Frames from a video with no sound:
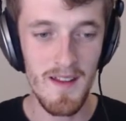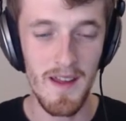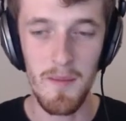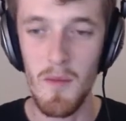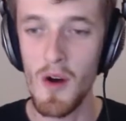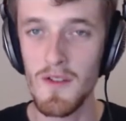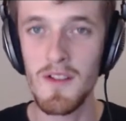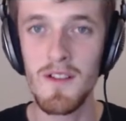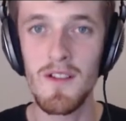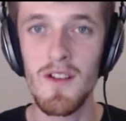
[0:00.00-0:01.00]
mod
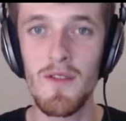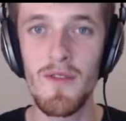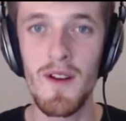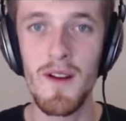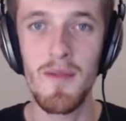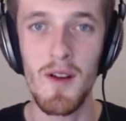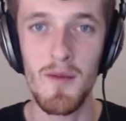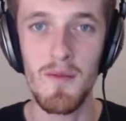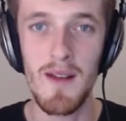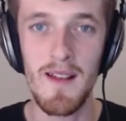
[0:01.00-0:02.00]
of
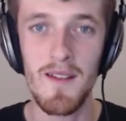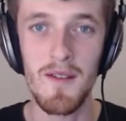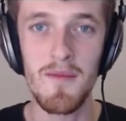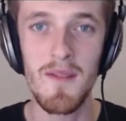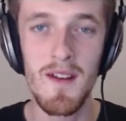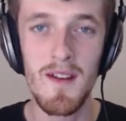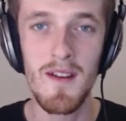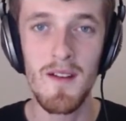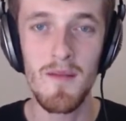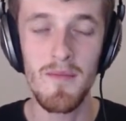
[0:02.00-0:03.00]
Pokemon Platinum,
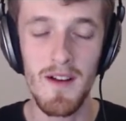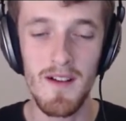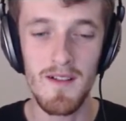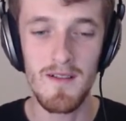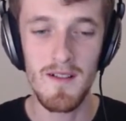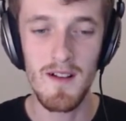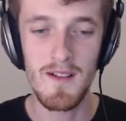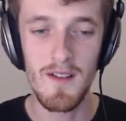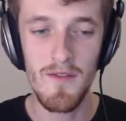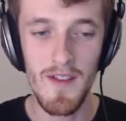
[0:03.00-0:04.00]
but I
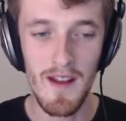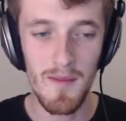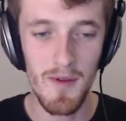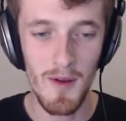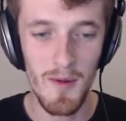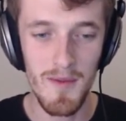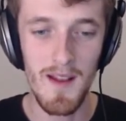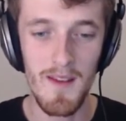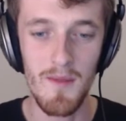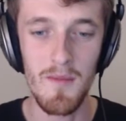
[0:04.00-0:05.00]
don't think Pokemon
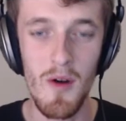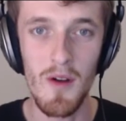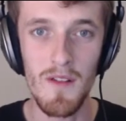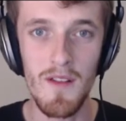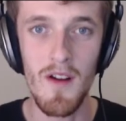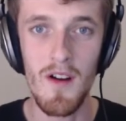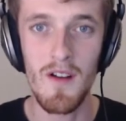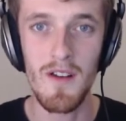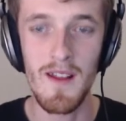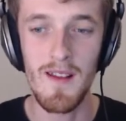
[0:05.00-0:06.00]
Platinum mods
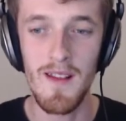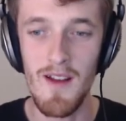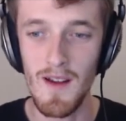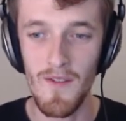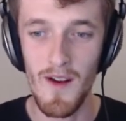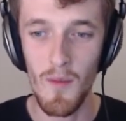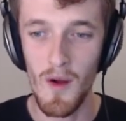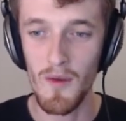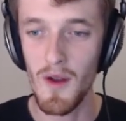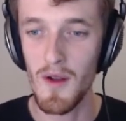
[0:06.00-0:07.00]
are necessarily very
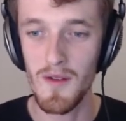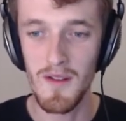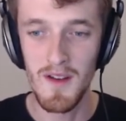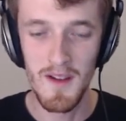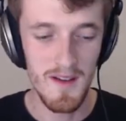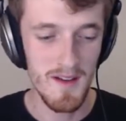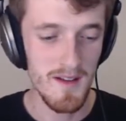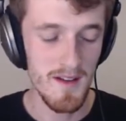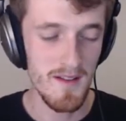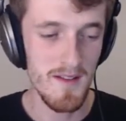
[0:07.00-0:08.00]
well known
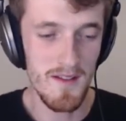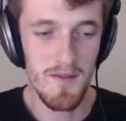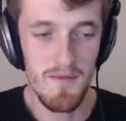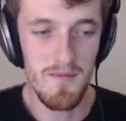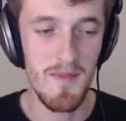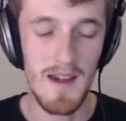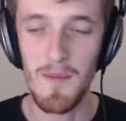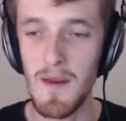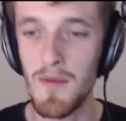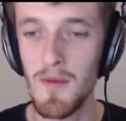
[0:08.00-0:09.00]
to many
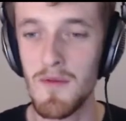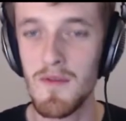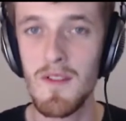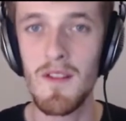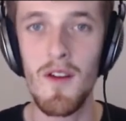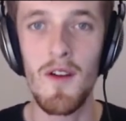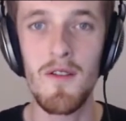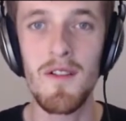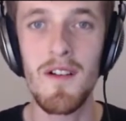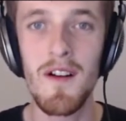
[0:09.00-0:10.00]
people, so
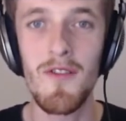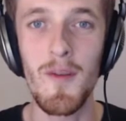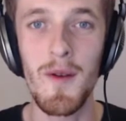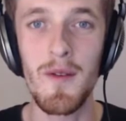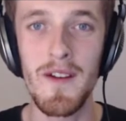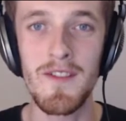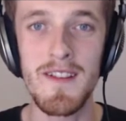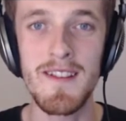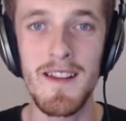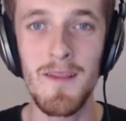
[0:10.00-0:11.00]
I thought it'd be quite
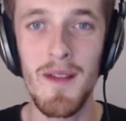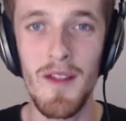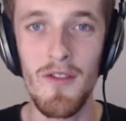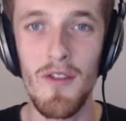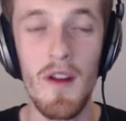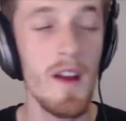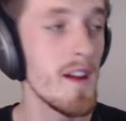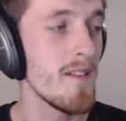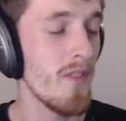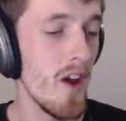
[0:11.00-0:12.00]
interesting to play through it.
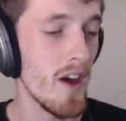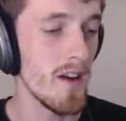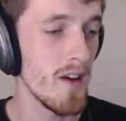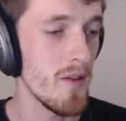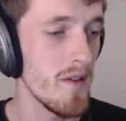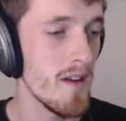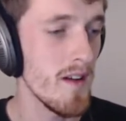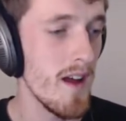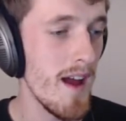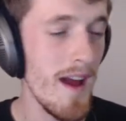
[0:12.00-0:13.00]
I know
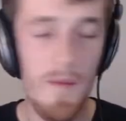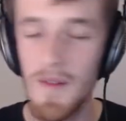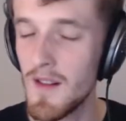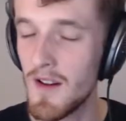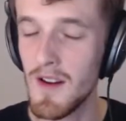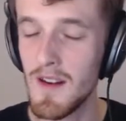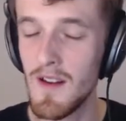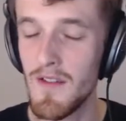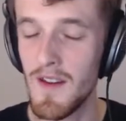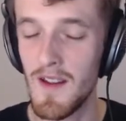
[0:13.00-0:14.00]
absolutely
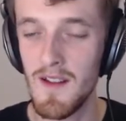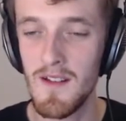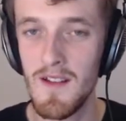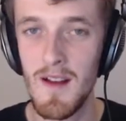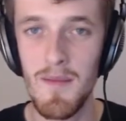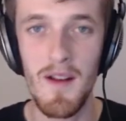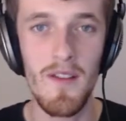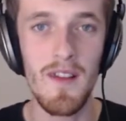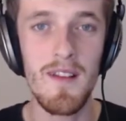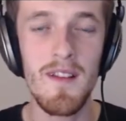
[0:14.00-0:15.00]
nothing about
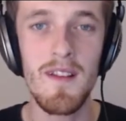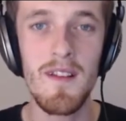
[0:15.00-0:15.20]
this